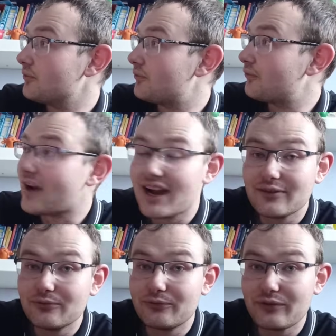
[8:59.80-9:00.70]

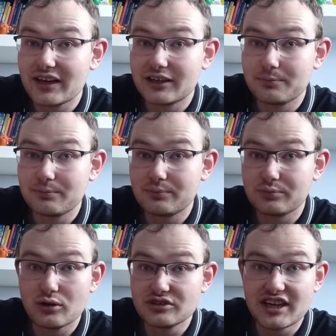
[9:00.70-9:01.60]
fanfic
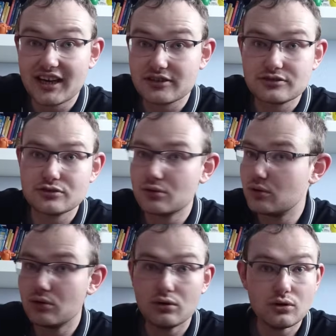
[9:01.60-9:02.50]
projects
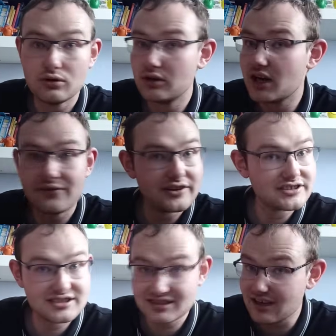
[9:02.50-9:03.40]
or other
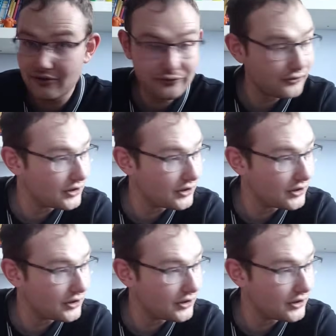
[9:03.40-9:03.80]
stuff,